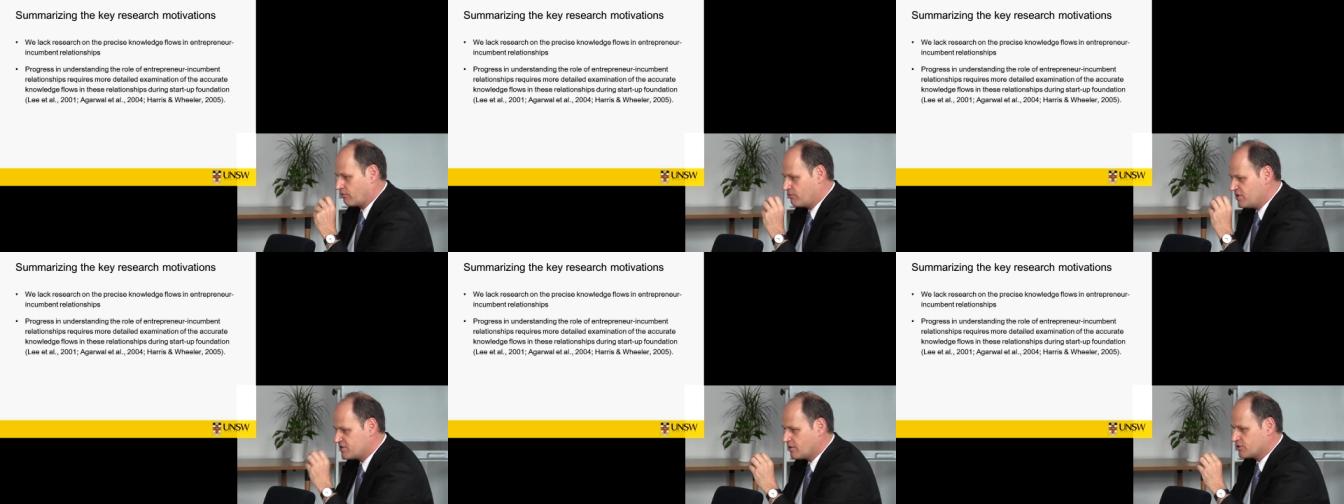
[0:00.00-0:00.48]

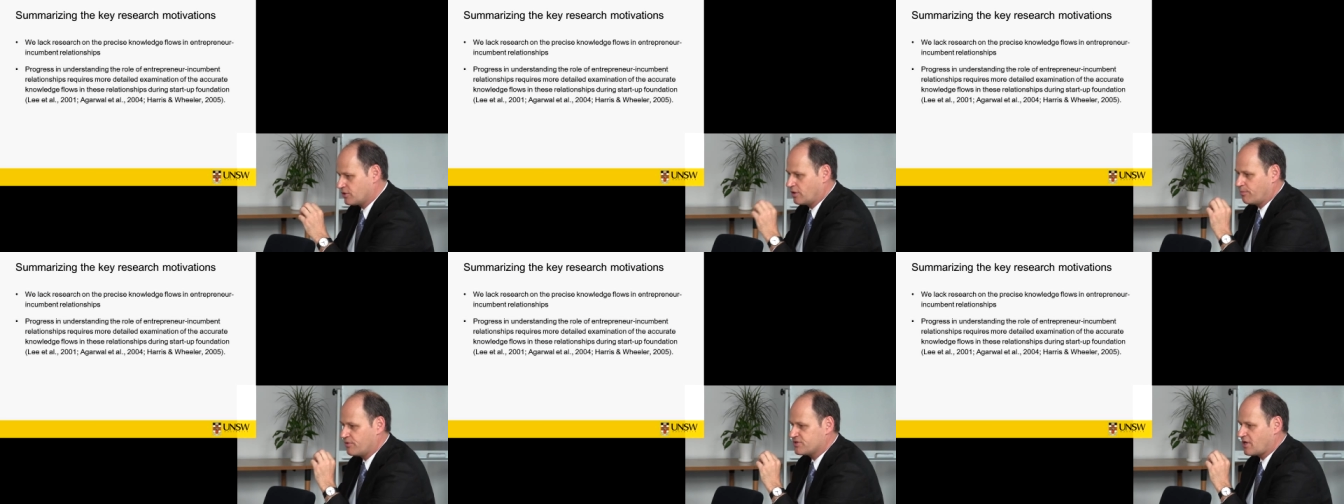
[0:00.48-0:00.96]
research
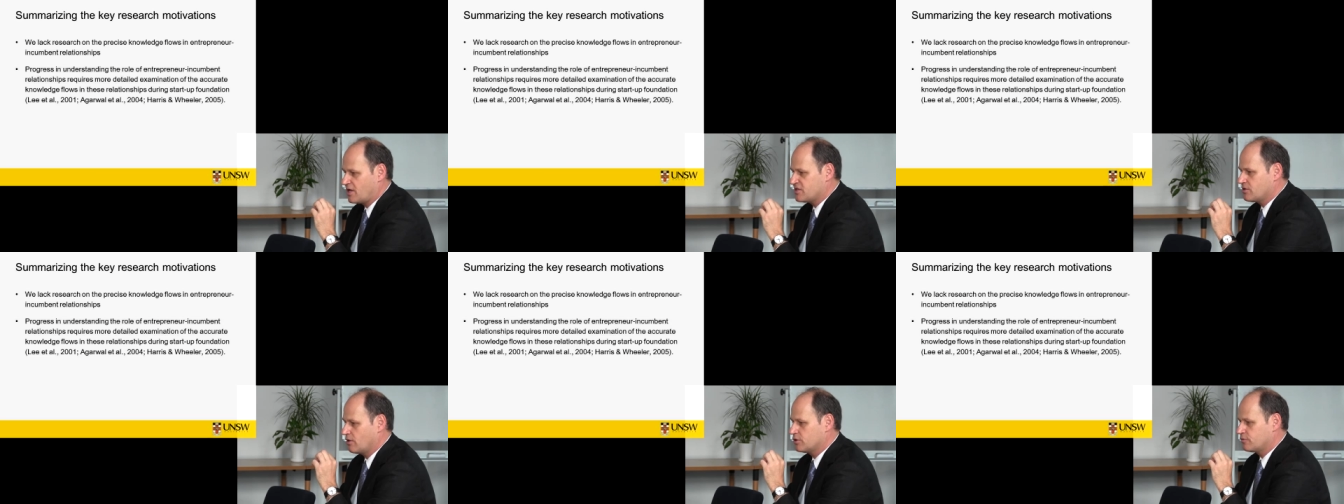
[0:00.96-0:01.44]
on the
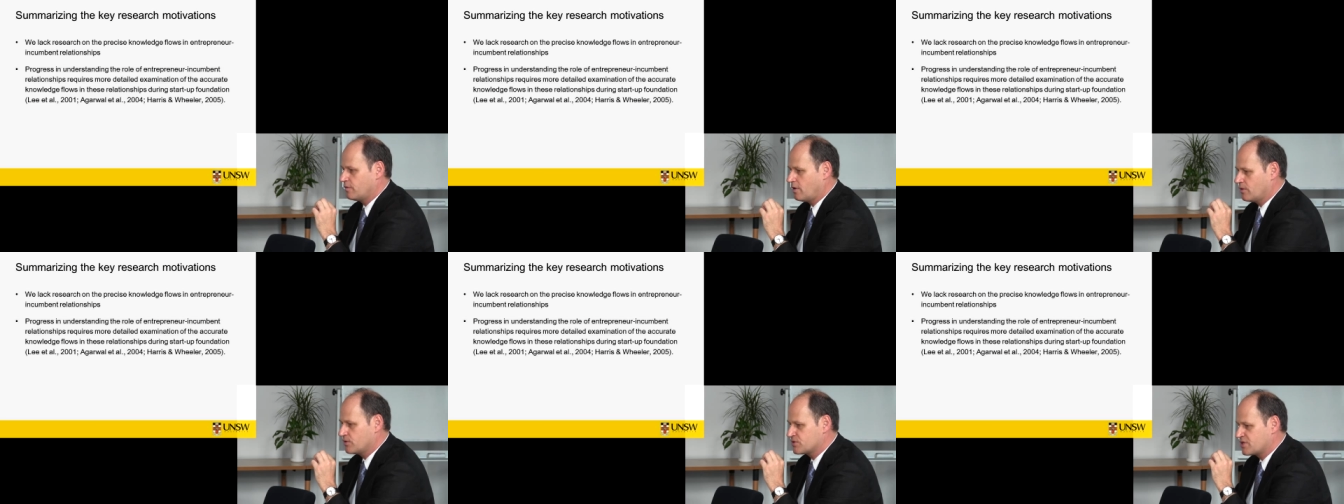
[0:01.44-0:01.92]
precise knowledge
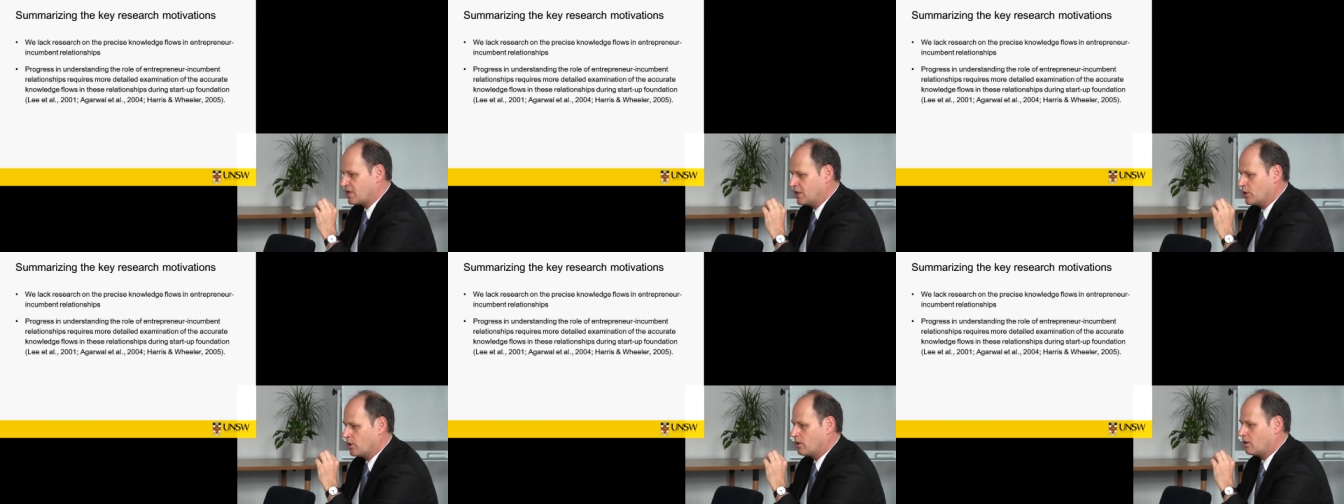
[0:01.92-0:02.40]
flows
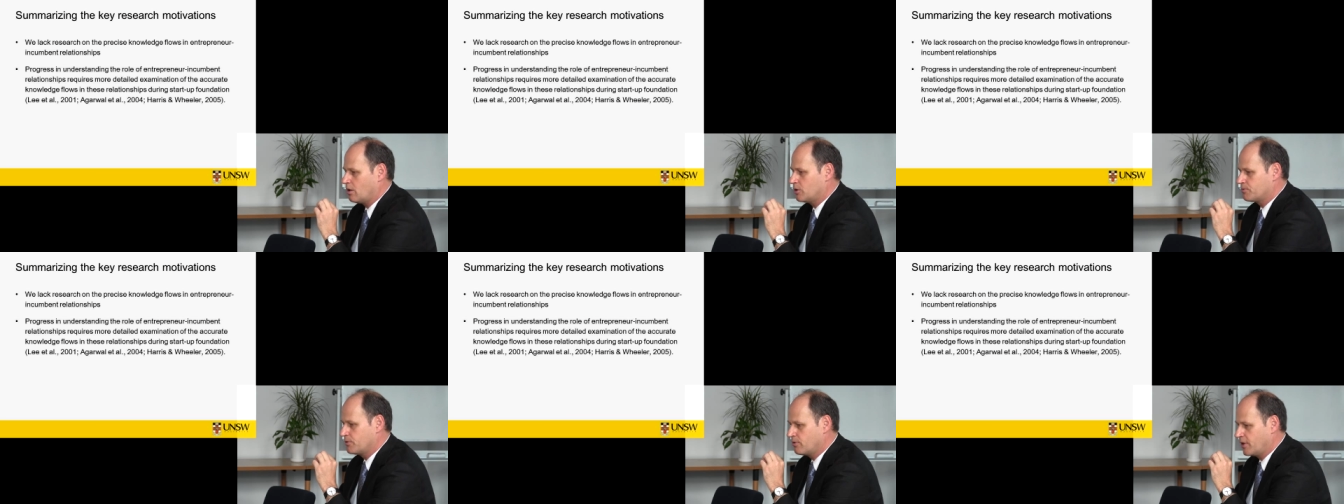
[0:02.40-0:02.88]
in
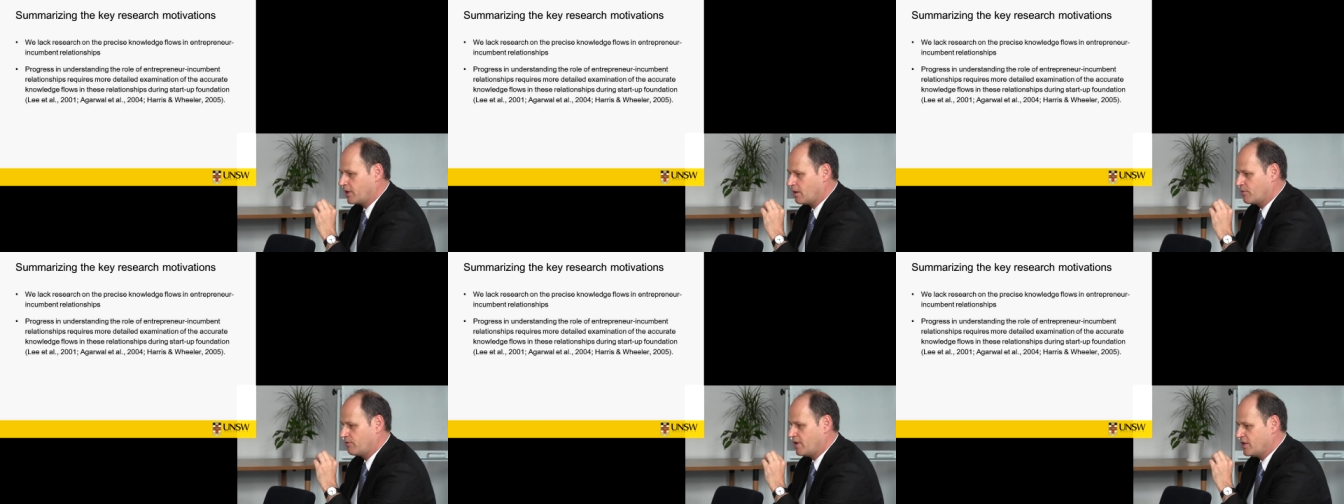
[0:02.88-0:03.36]
entrepreneur
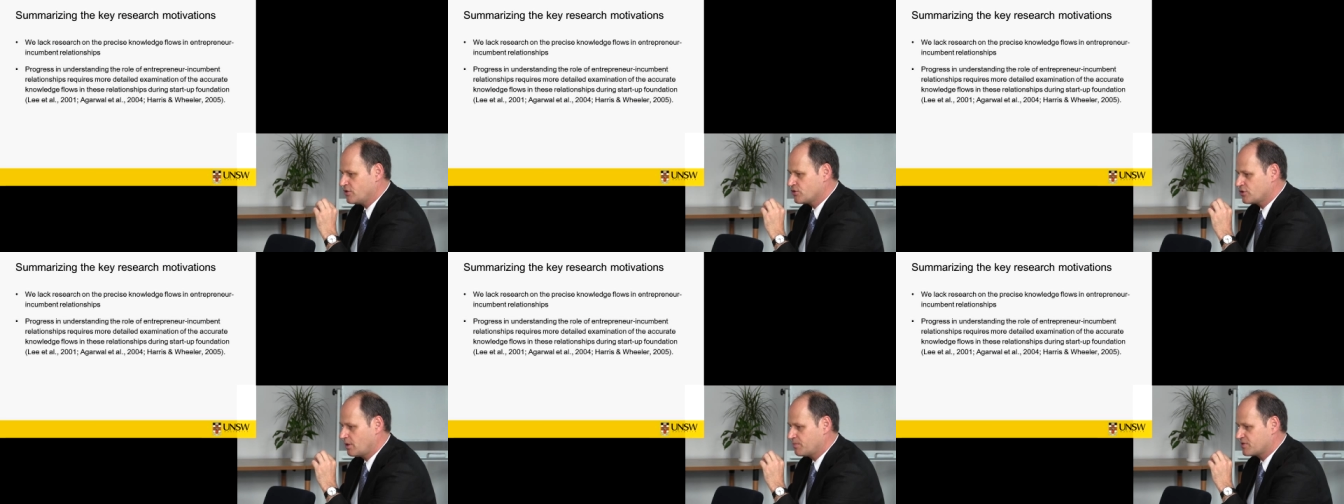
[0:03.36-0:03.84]
incumbent
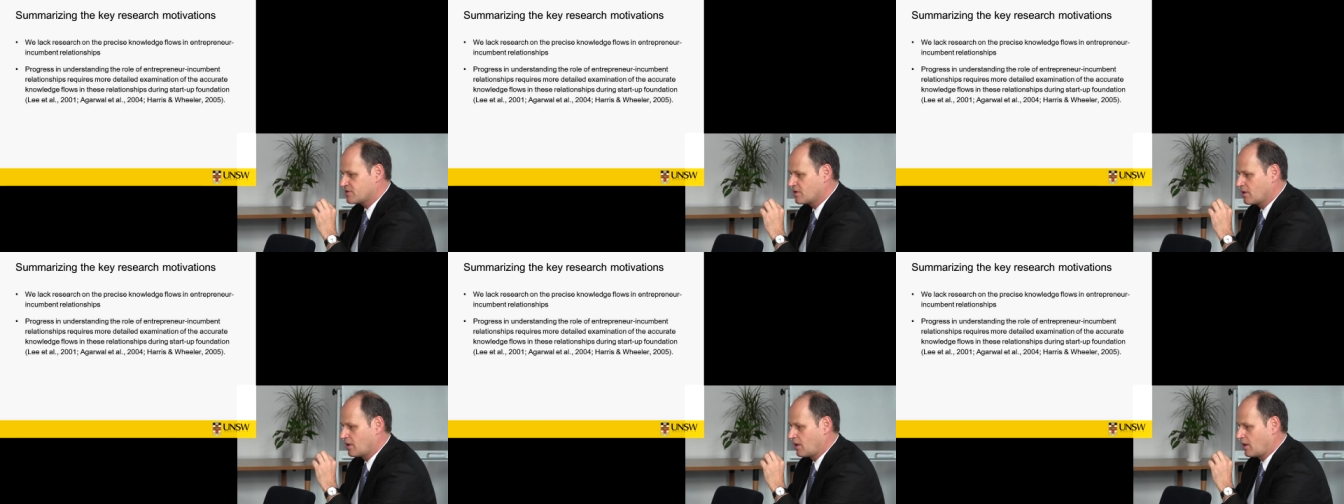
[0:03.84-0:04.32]
relationships,